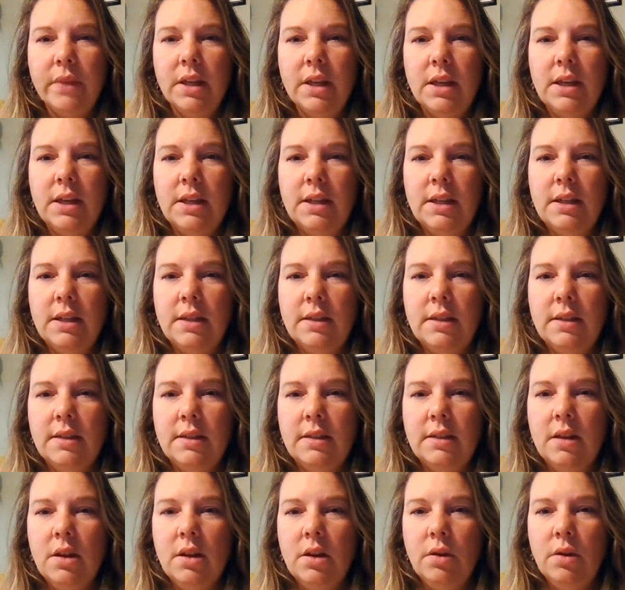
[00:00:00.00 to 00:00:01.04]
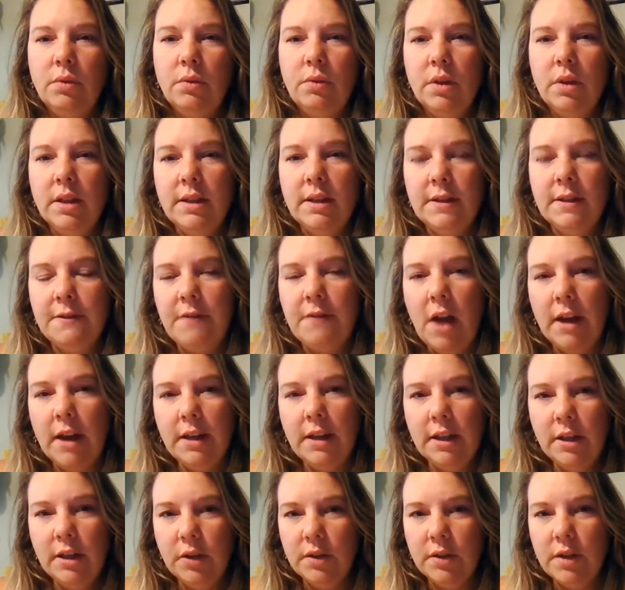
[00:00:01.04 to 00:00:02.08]
is really
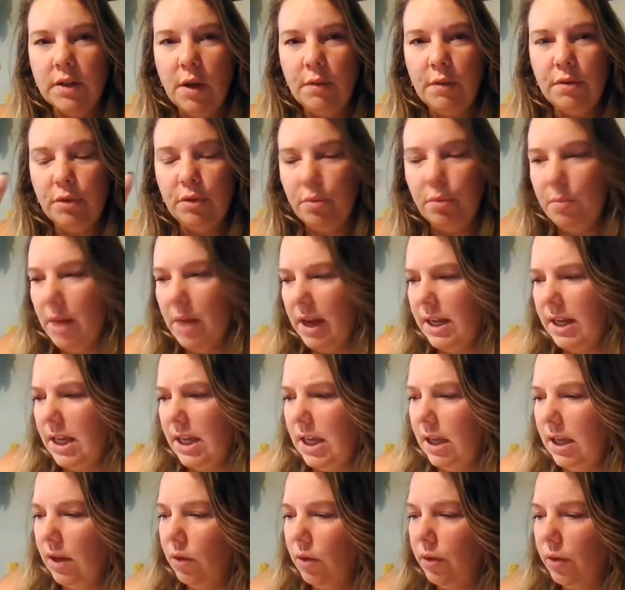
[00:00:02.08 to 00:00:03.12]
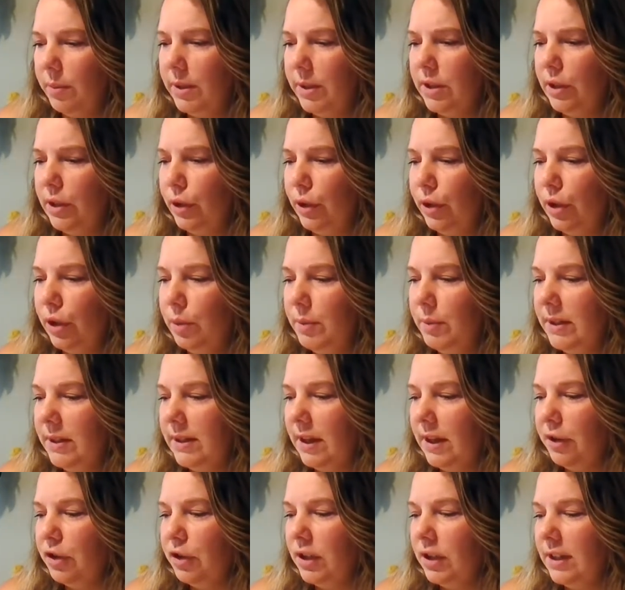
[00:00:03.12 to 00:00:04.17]
defining yourself through money or material
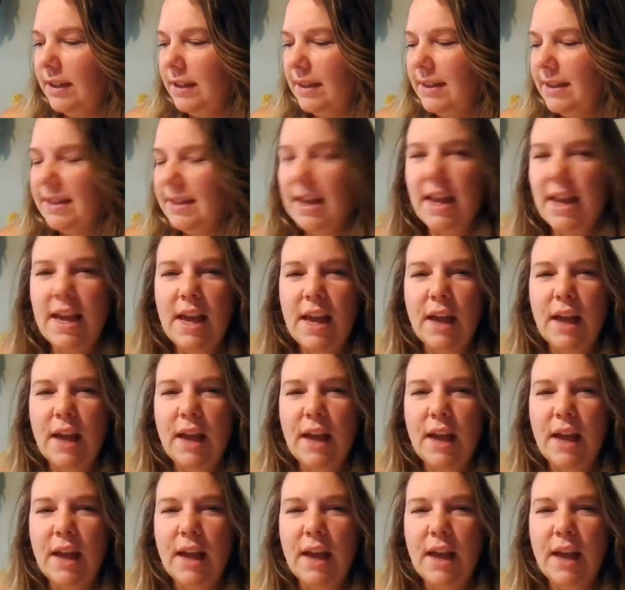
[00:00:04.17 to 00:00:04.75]
possessions.